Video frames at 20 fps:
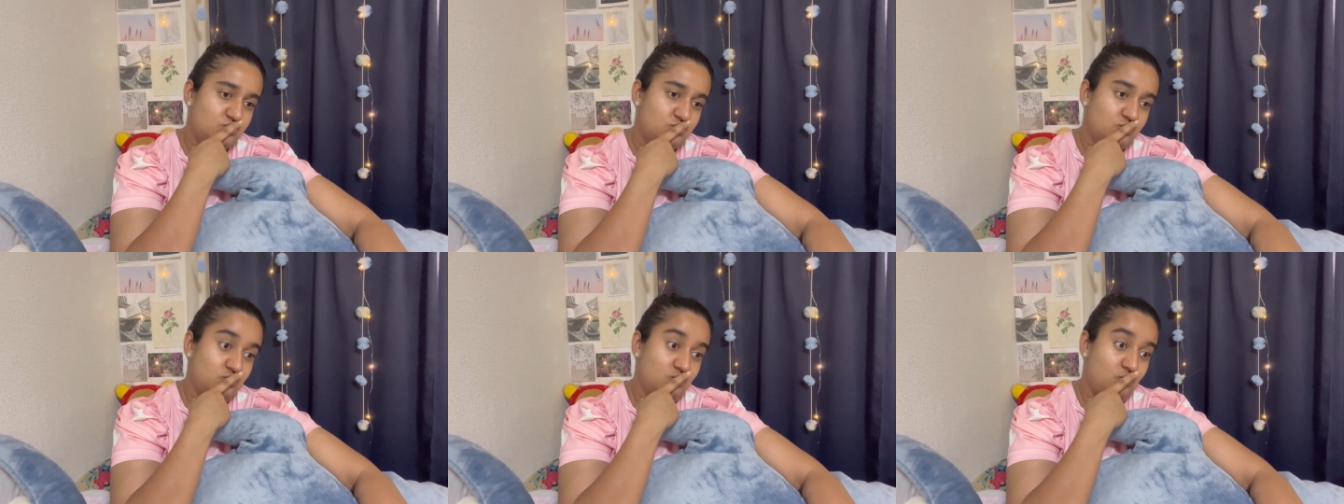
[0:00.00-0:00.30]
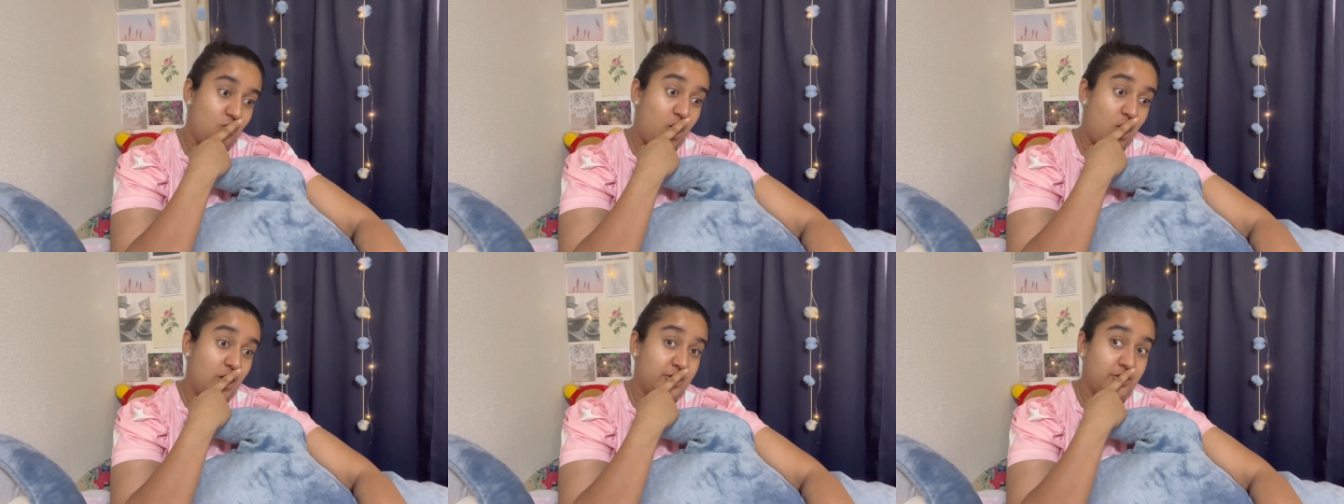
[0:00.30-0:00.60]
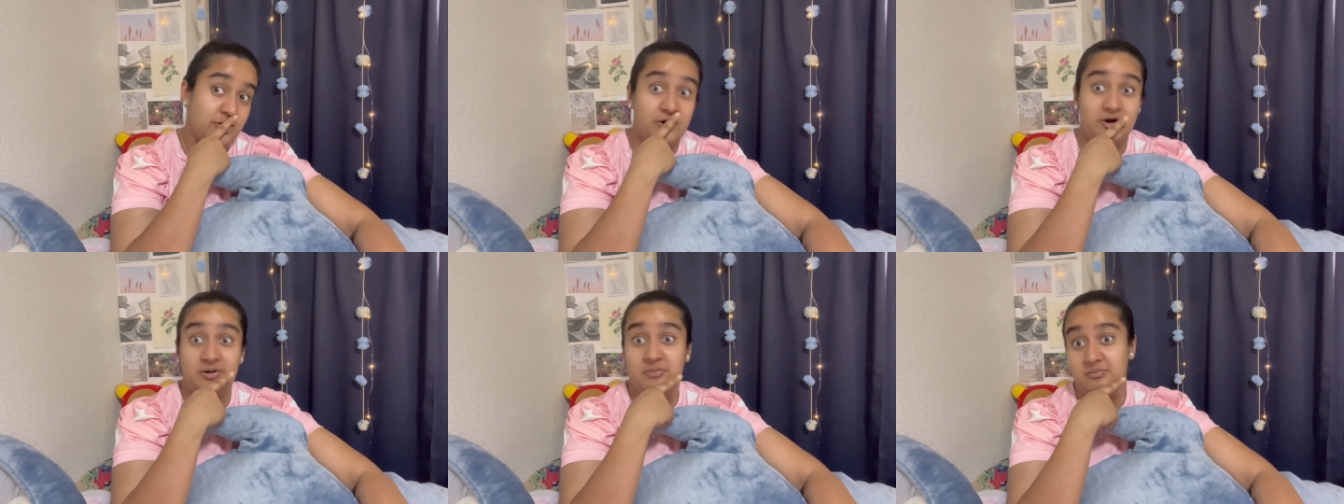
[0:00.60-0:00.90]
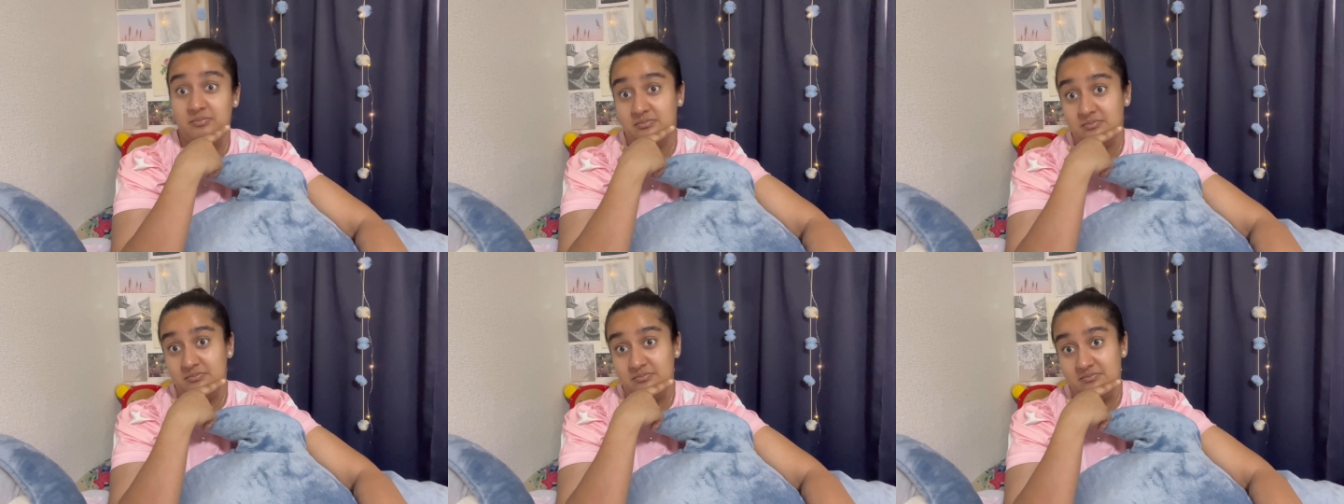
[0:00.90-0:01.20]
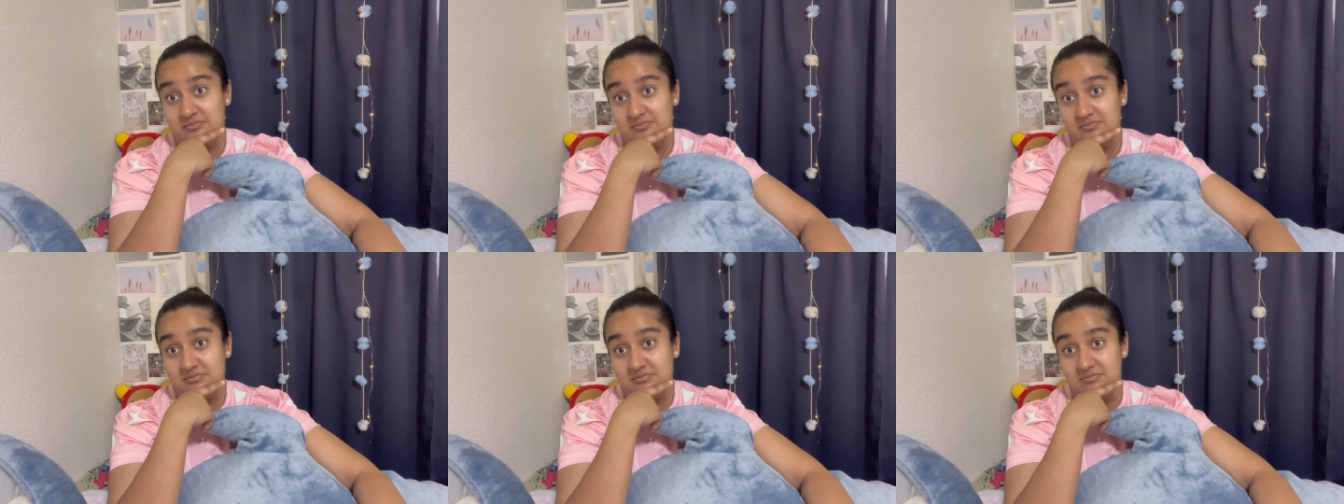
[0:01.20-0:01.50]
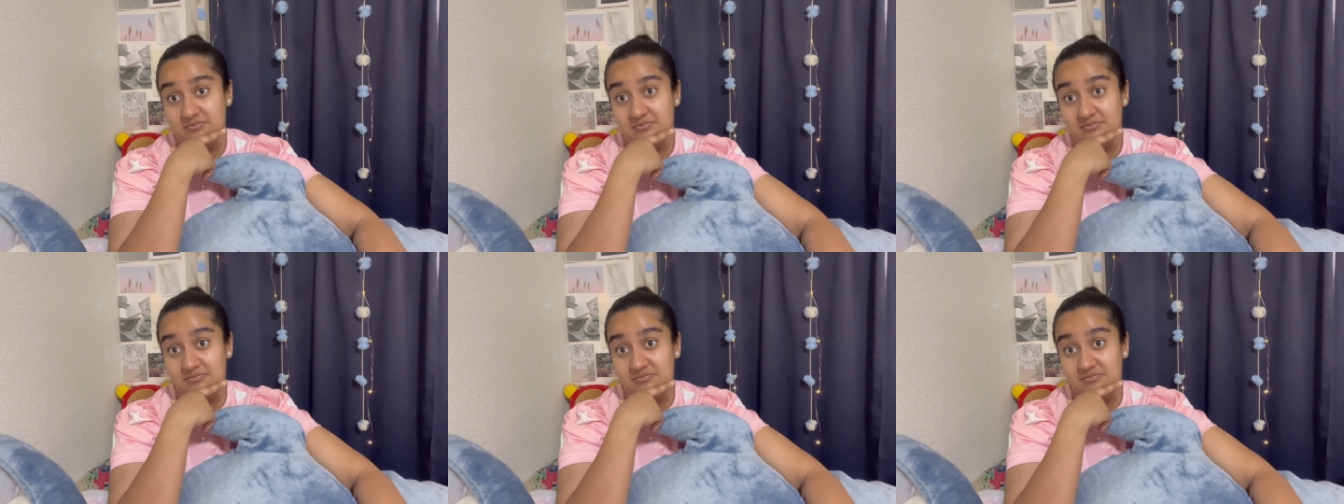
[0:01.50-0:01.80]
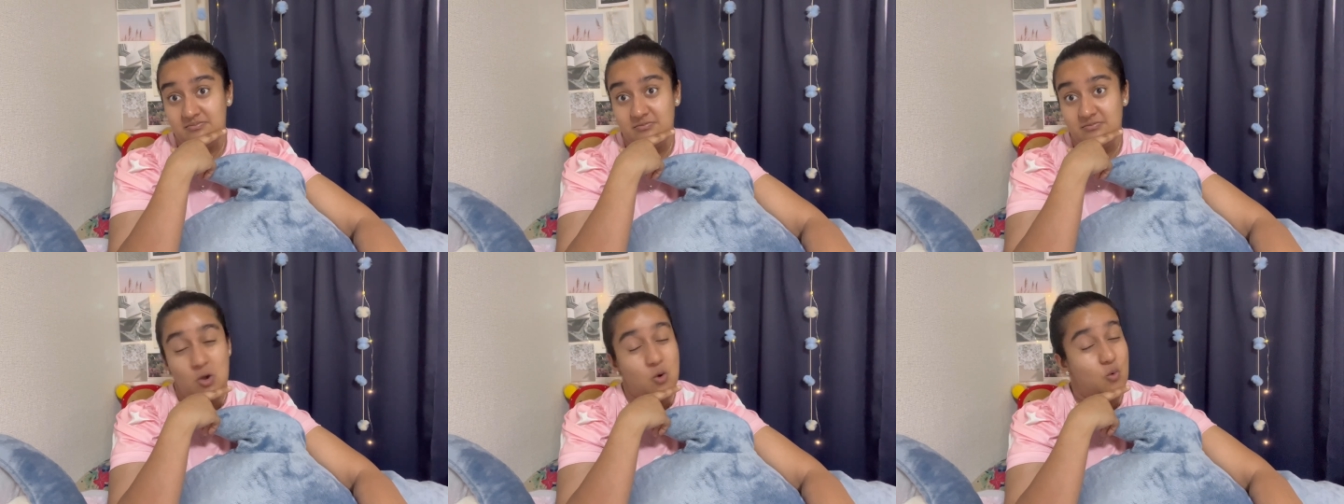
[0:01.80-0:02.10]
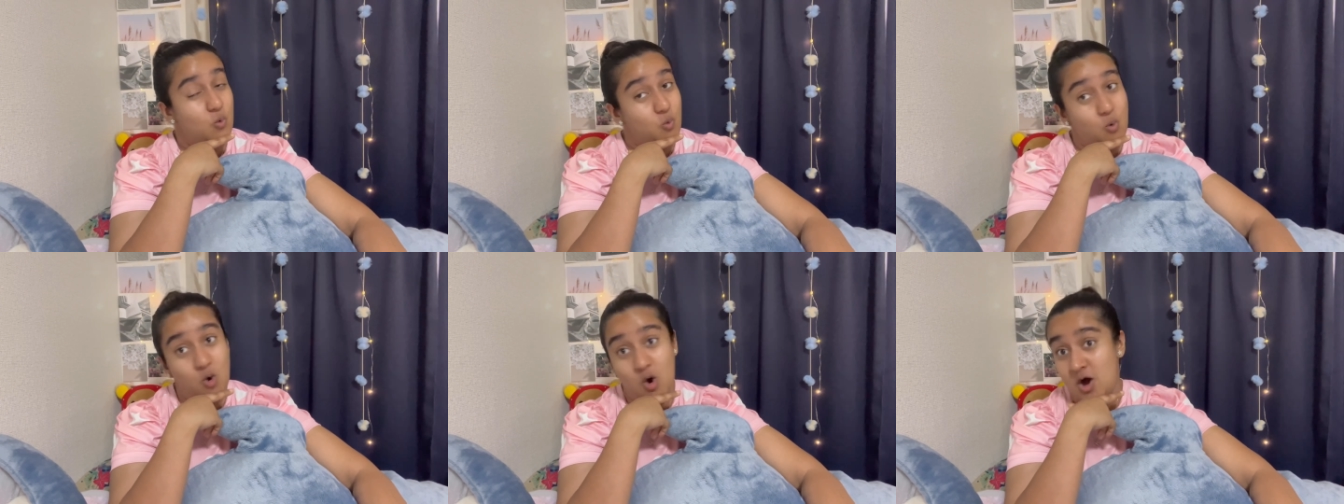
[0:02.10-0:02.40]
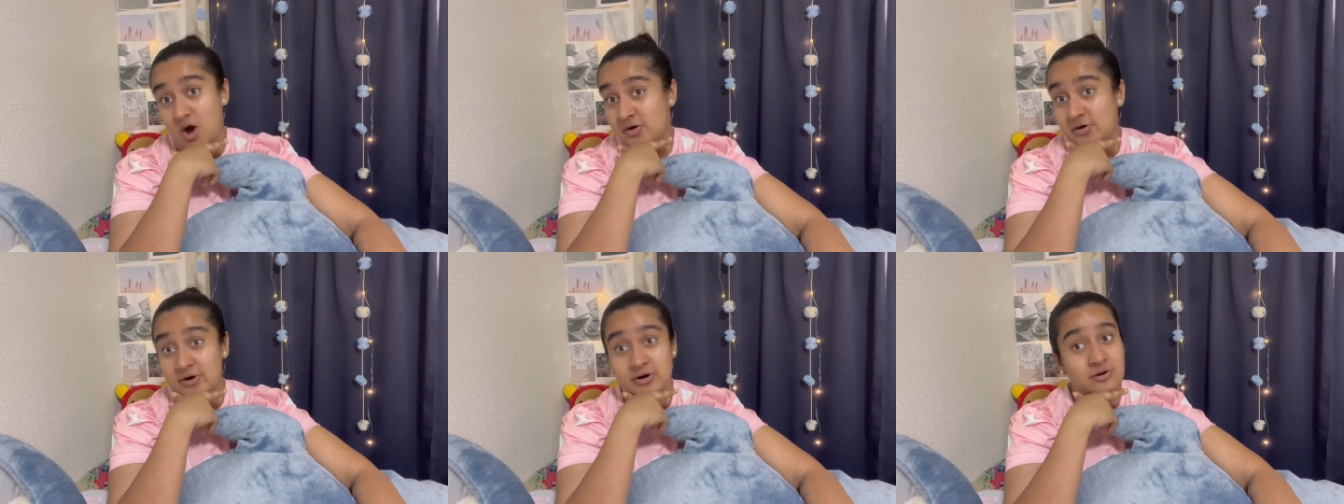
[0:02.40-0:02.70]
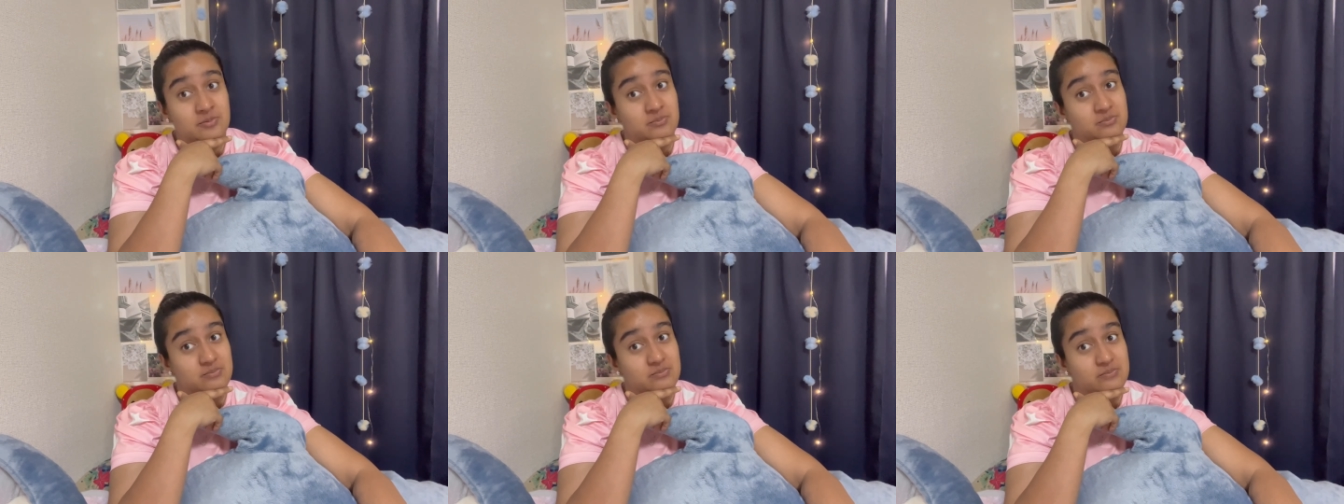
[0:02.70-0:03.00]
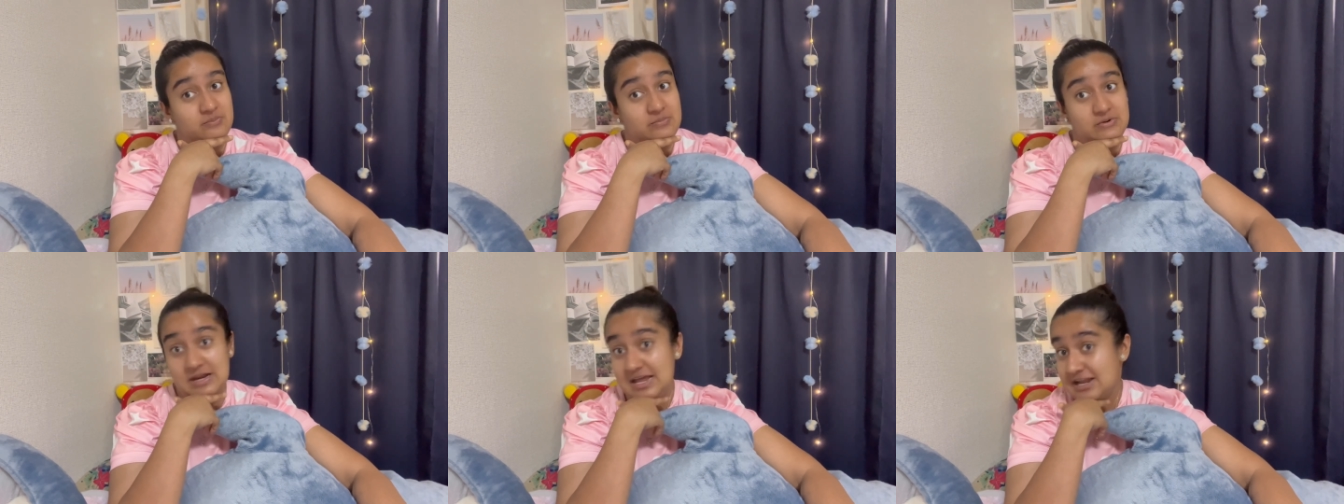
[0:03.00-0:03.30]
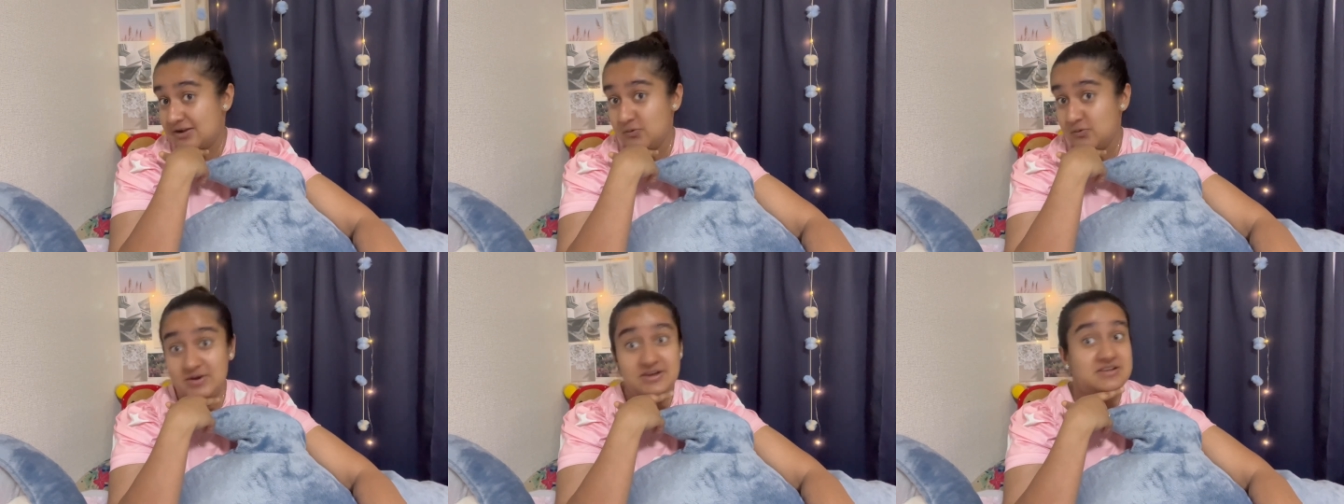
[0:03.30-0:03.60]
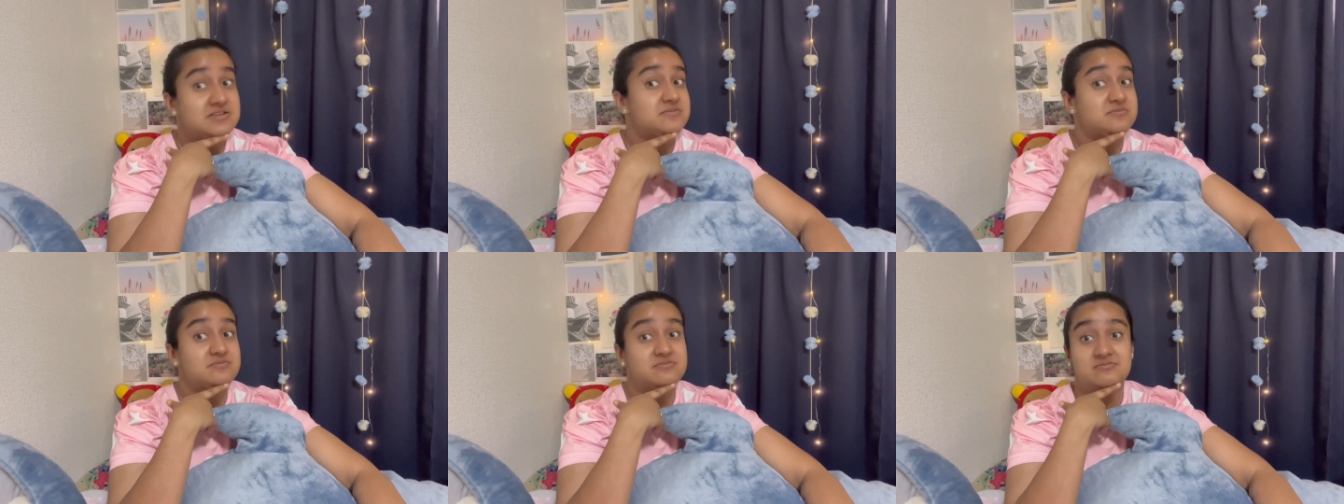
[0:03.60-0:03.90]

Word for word: Water. Water. Liquid.